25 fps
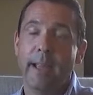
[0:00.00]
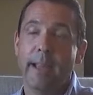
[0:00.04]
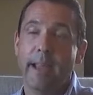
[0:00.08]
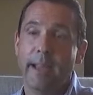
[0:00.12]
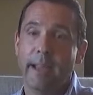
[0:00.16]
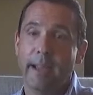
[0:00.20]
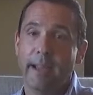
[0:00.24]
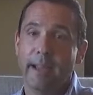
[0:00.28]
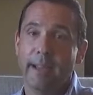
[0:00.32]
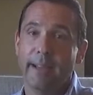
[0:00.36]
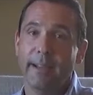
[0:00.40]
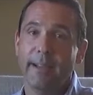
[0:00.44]

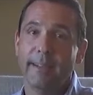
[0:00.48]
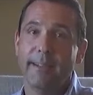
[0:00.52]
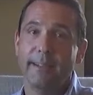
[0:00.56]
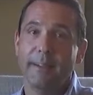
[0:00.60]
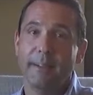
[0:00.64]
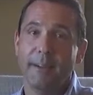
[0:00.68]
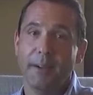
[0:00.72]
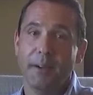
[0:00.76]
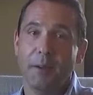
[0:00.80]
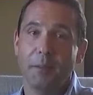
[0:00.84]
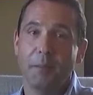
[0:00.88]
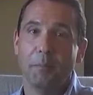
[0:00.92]
And
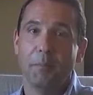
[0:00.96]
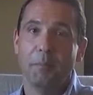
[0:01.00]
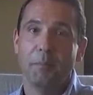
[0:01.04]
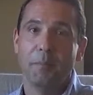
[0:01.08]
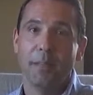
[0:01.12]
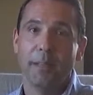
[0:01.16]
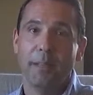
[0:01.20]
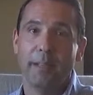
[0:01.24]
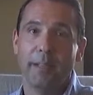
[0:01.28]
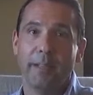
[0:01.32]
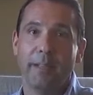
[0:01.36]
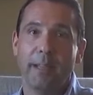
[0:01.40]

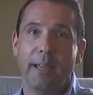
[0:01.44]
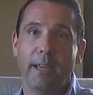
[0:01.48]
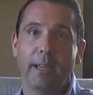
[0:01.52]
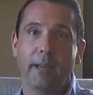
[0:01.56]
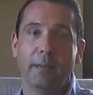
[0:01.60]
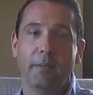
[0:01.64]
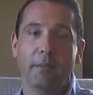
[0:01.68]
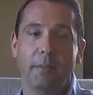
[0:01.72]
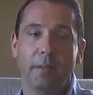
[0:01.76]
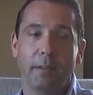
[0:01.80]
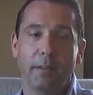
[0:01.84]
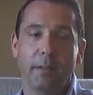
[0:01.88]

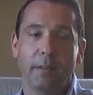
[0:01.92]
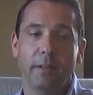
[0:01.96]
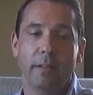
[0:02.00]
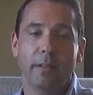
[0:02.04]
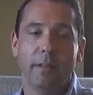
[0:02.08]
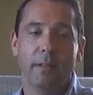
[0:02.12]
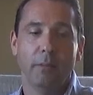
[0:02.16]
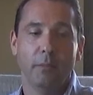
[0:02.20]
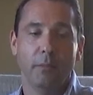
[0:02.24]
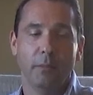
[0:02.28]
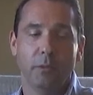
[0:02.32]
it